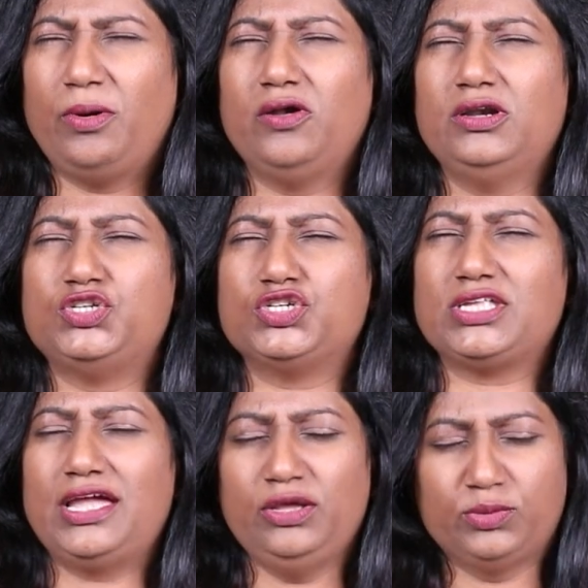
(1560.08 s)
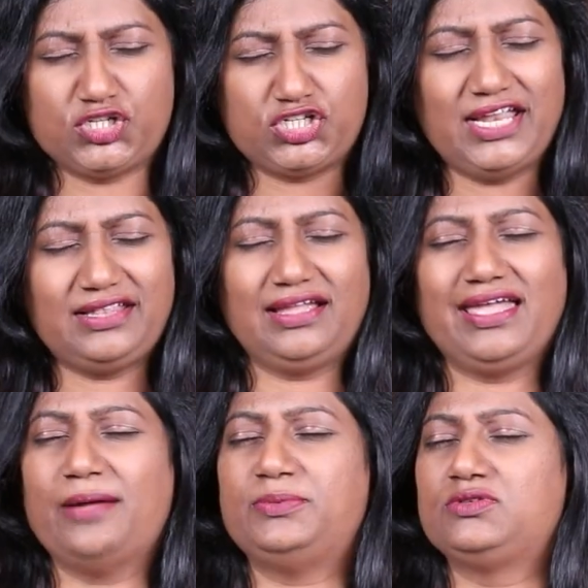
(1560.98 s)
bondages and you will set the
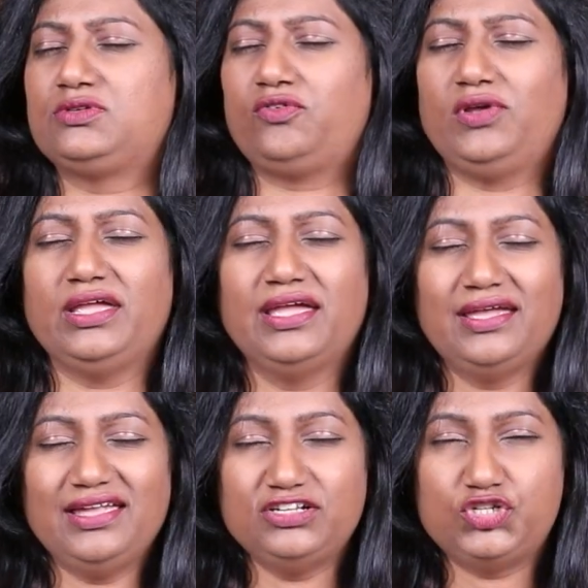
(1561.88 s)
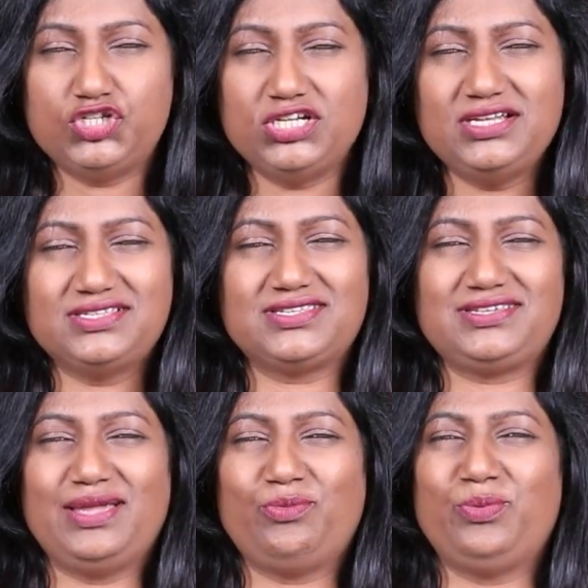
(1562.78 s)
captives free. In Jesus'
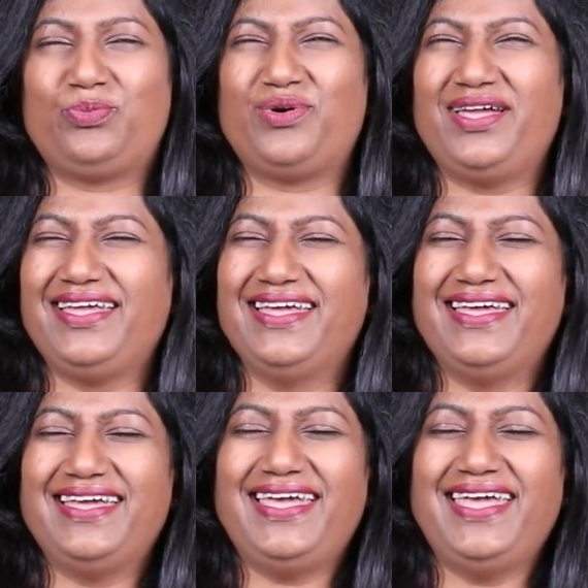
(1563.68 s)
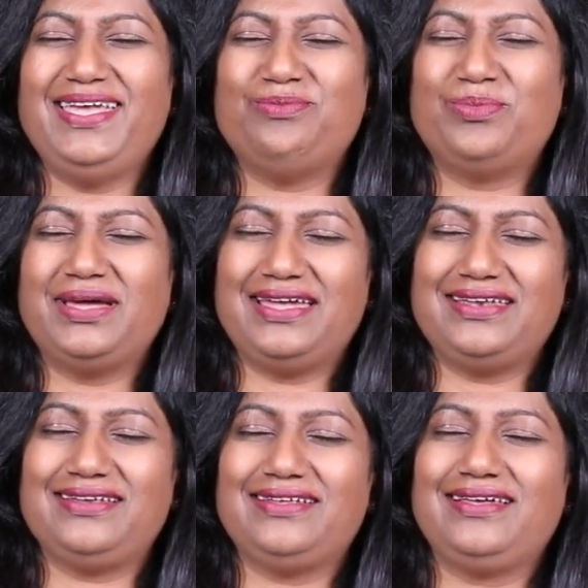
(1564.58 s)
name we pray. Amen.